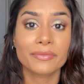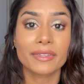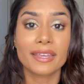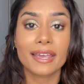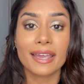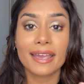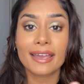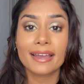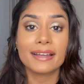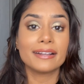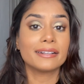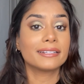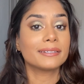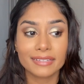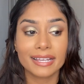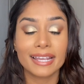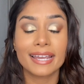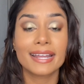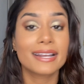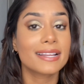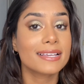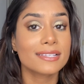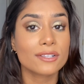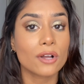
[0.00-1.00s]
and
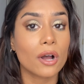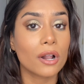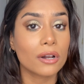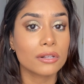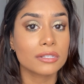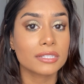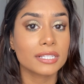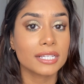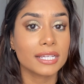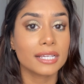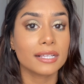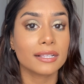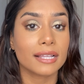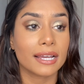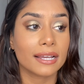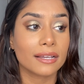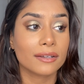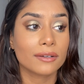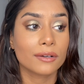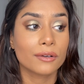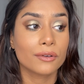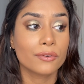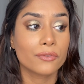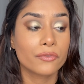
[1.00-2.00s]
it is honestly like
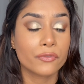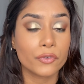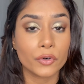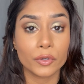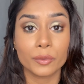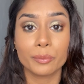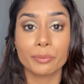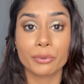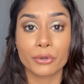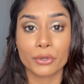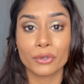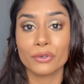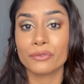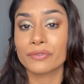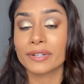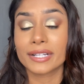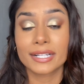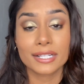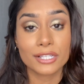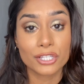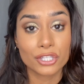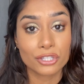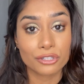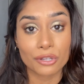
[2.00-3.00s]
foolproof. It
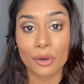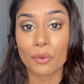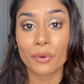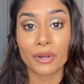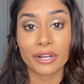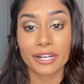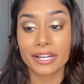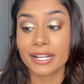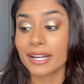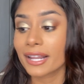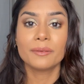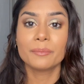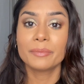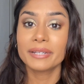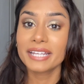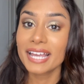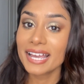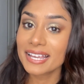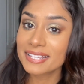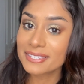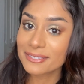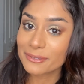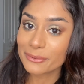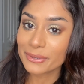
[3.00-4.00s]
is so good. But
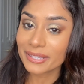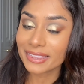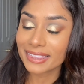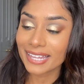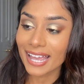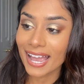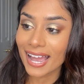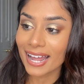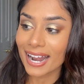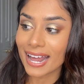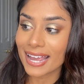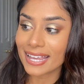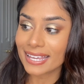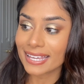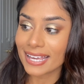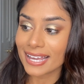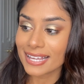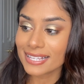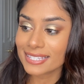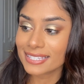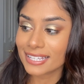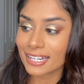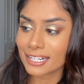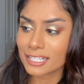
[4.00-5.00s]
yes, with that, I
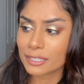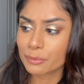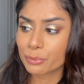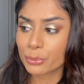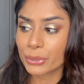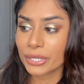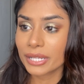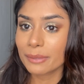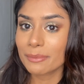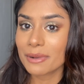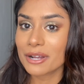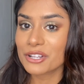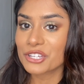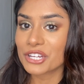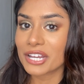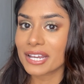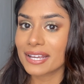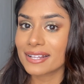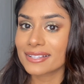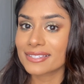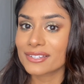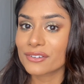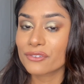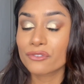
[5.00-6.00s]
guess that is pretty much
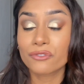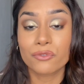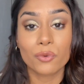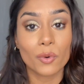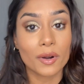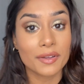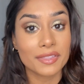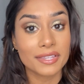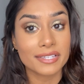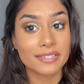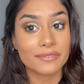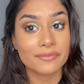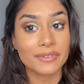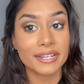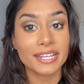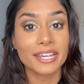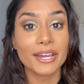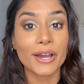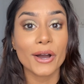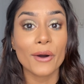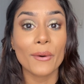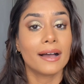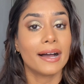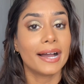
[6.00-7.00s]
it for this
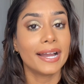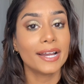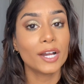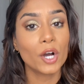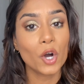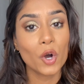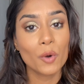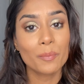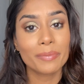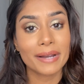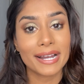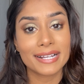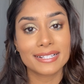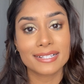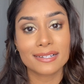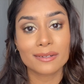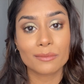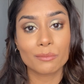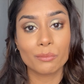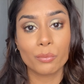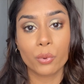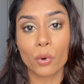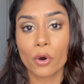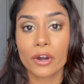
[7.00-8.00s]
video. I hope I
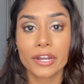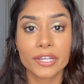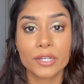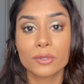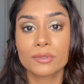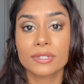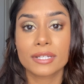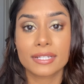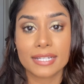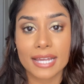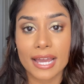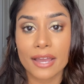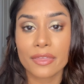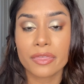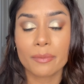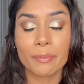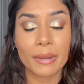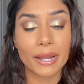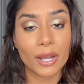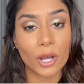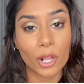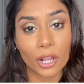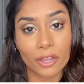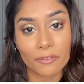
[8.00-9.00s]
didn't bore you to death
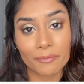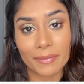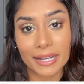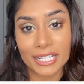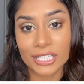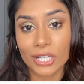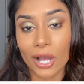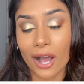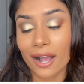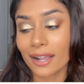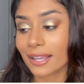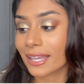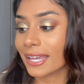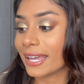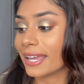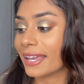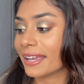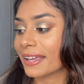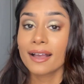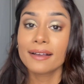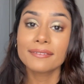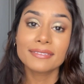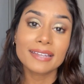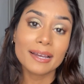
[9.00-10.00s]
by all of my
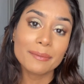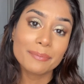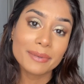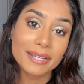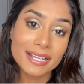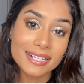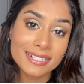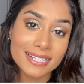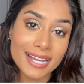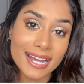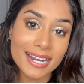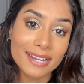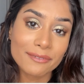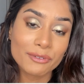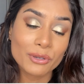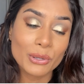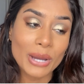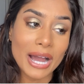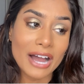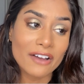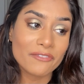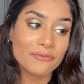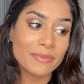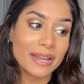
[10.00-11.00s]
talking. That being said, if you
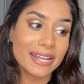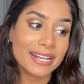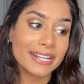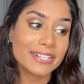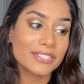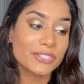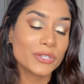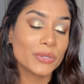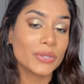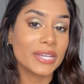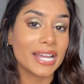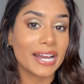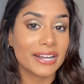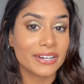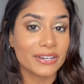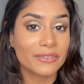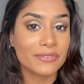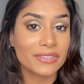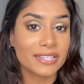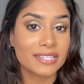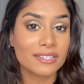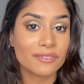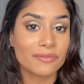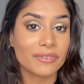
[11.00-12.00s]
have made it to the end of
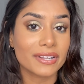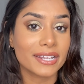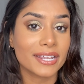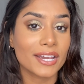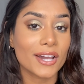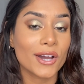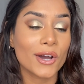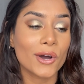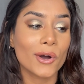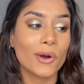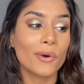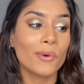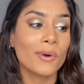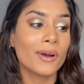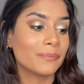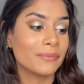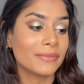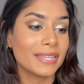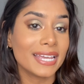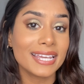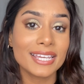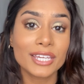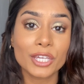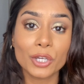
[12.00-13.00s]
this video,
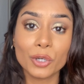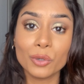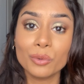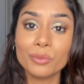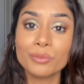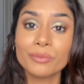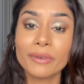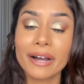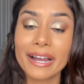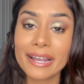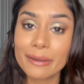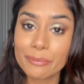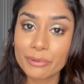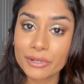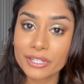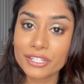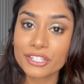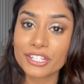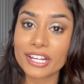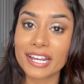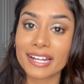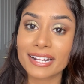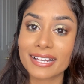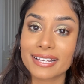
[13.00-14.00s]
thank you. I
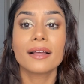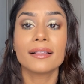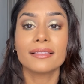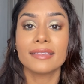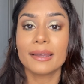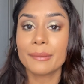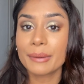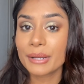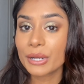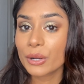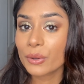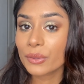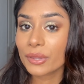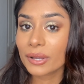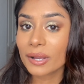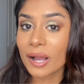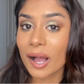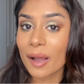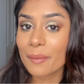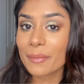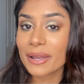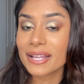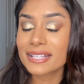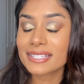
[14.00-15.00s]
appreciate it. Let me know in the
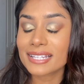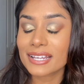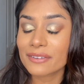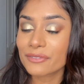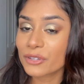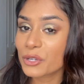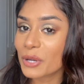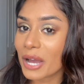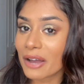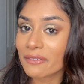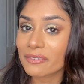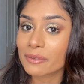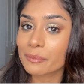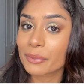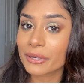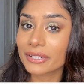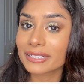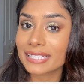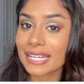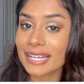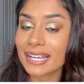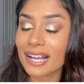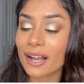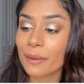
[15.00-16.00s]
comments if you have a
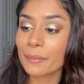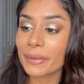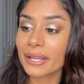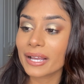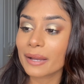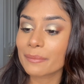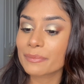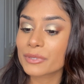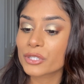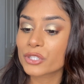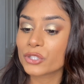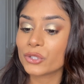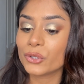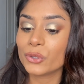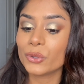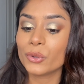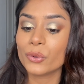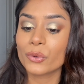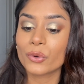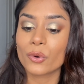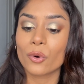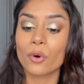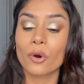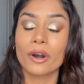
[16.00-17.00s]
birthday coming up
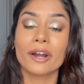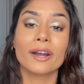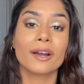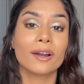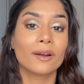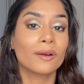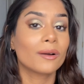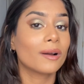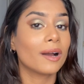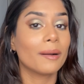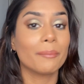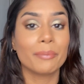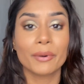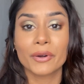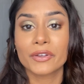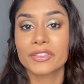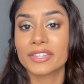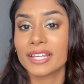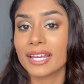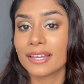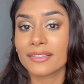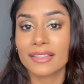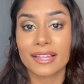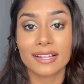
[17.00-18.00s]
soon or a
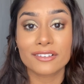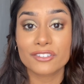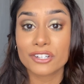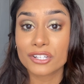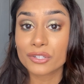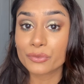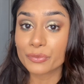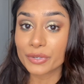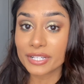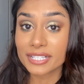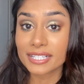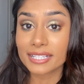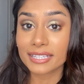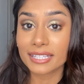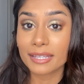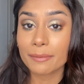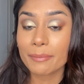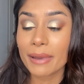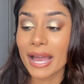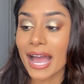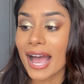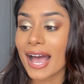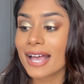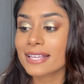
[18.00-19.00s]
birthday that just recently
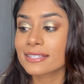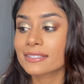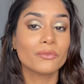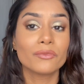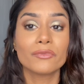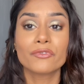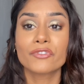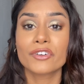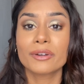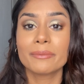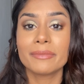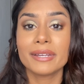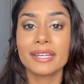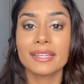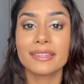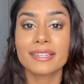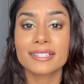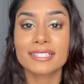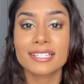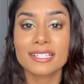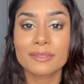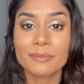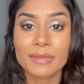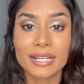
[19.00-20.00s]
passed. For me,
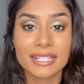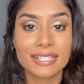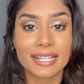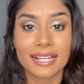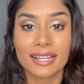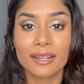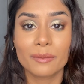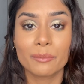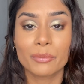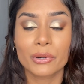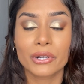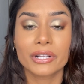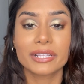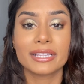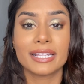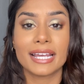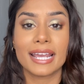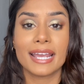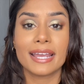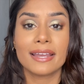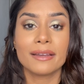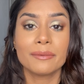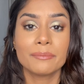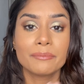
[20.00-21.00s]
this is my second
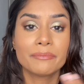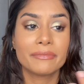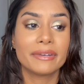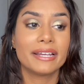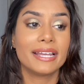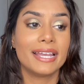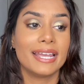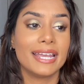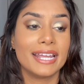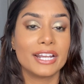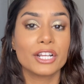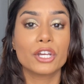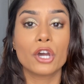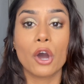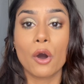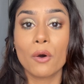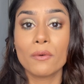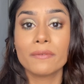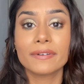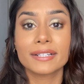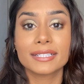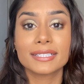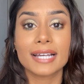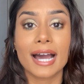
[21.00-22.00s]
birthday in
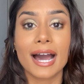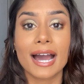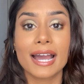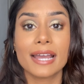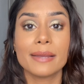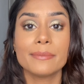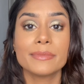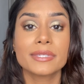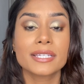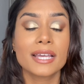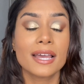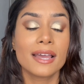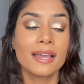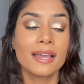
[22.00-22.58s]
COVID times,